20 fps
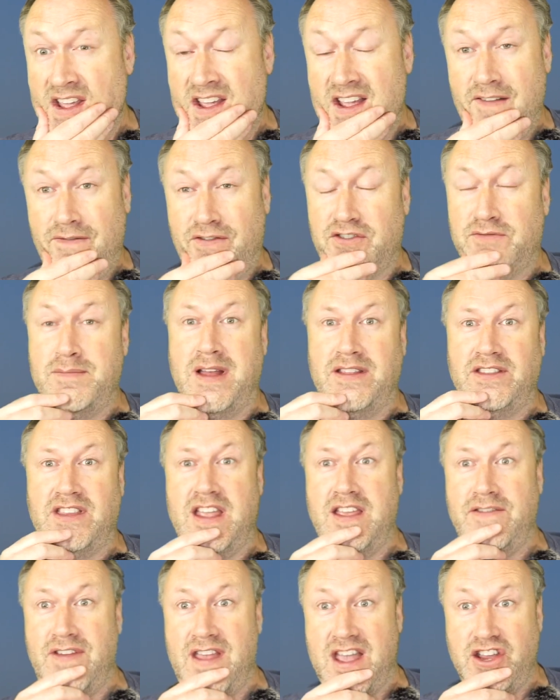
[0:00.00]
if there's manned
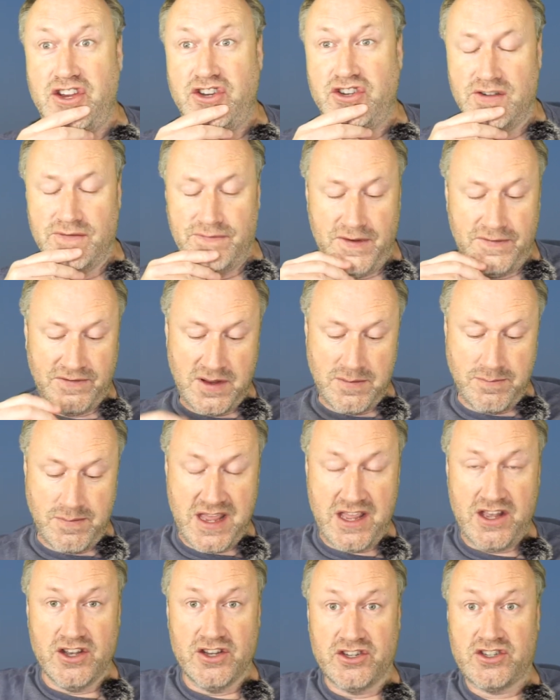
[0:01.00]
aviation at 50
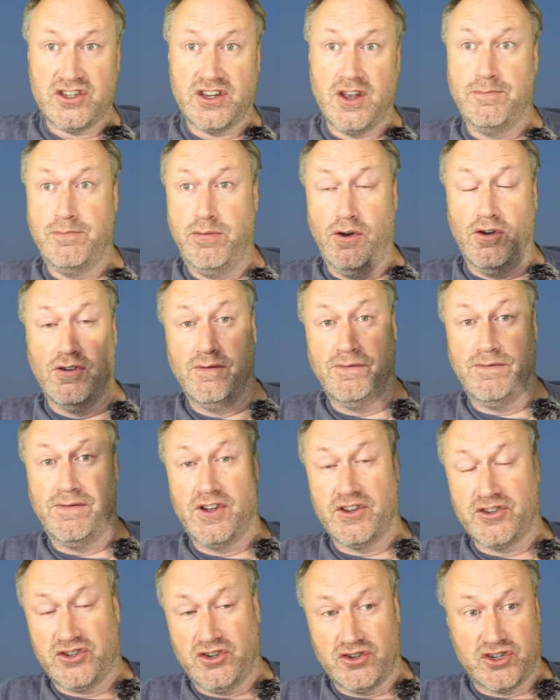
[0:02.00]
metres above
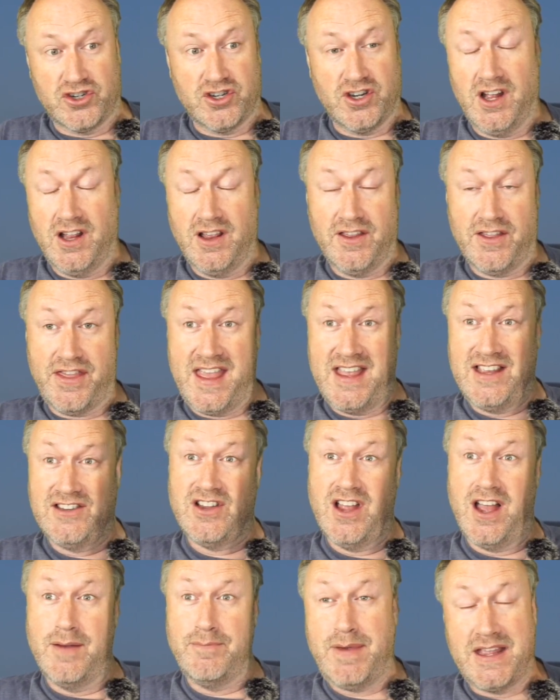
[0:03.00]
such things
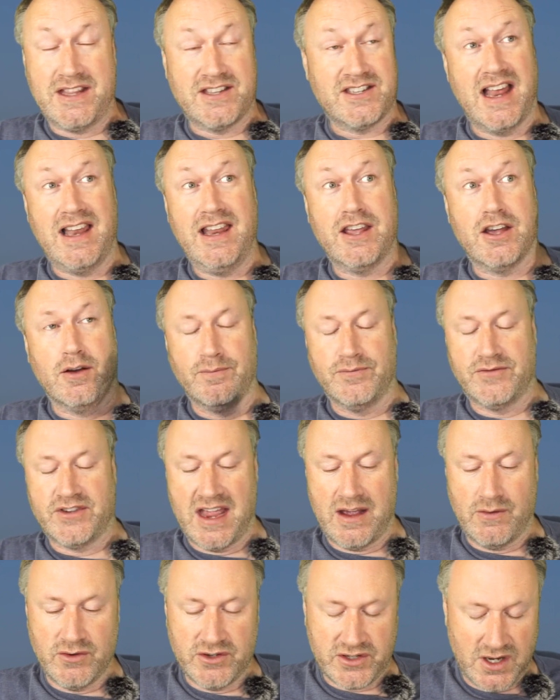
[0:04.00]
like big telecom
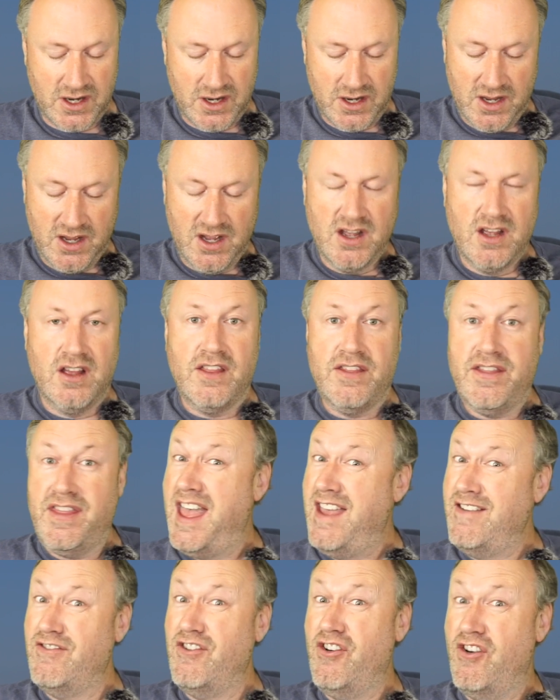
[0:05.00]
towers,
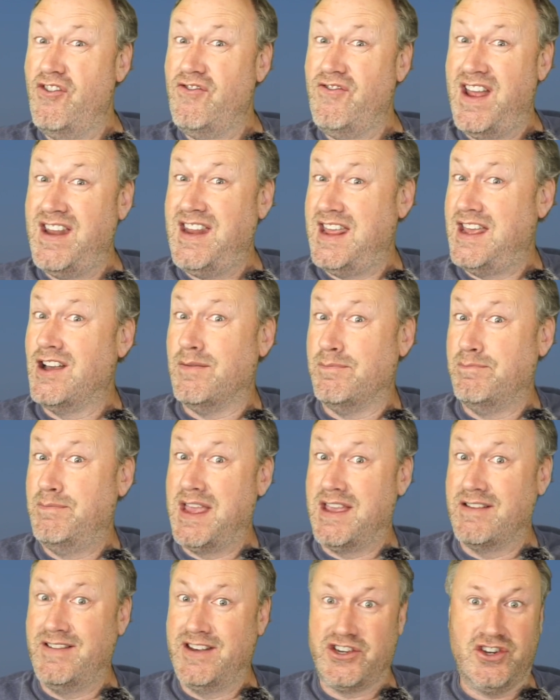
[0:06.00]
they've already got
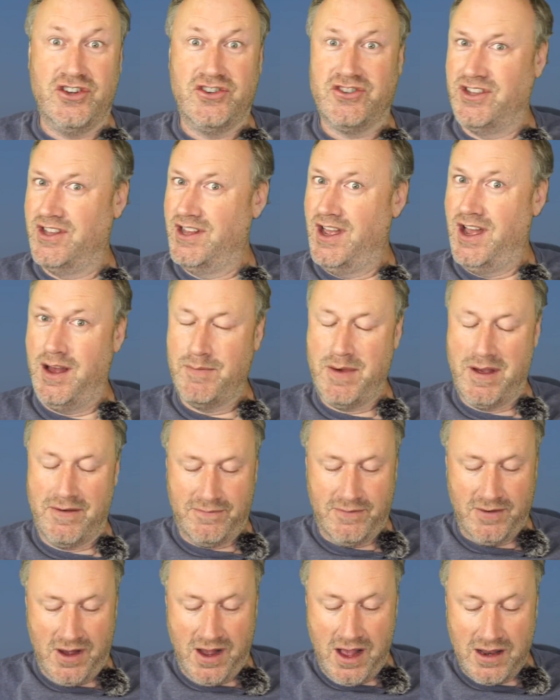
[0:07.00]
bigger issues than
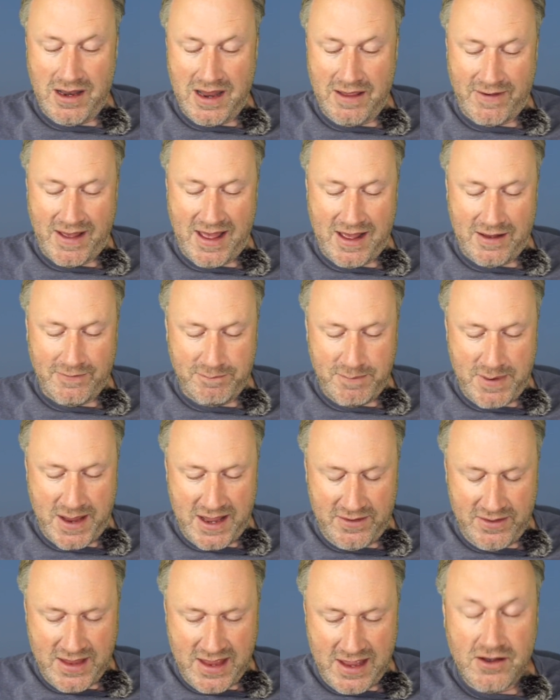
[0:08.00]
I'll ever have
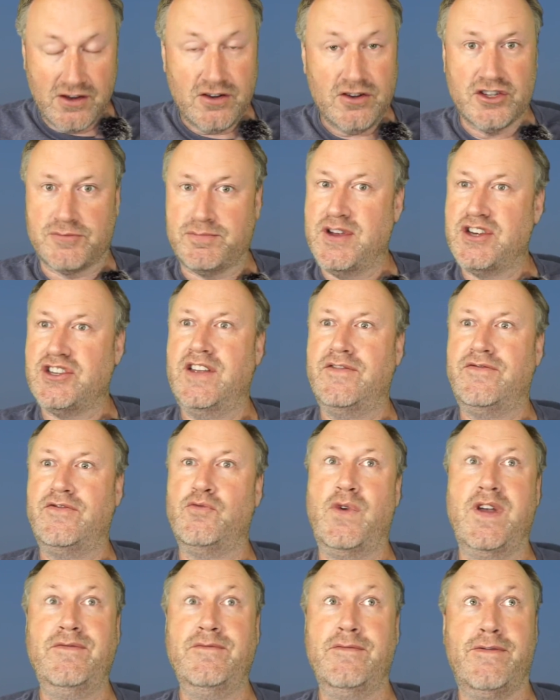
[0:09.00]
been there, especially if a
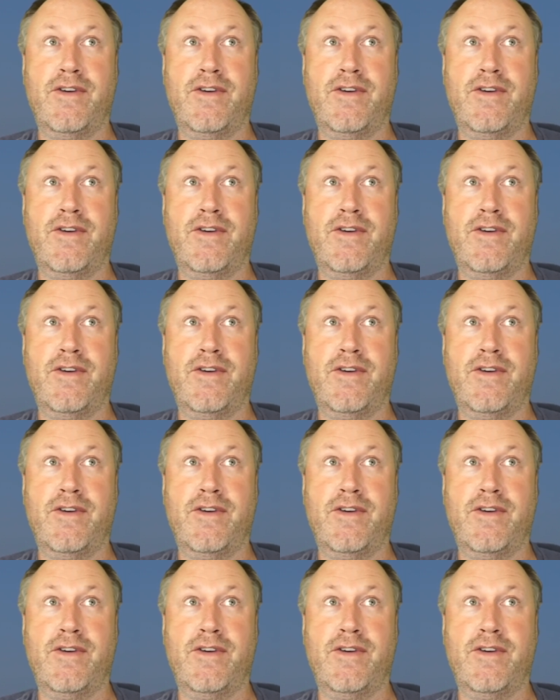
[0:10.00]
wind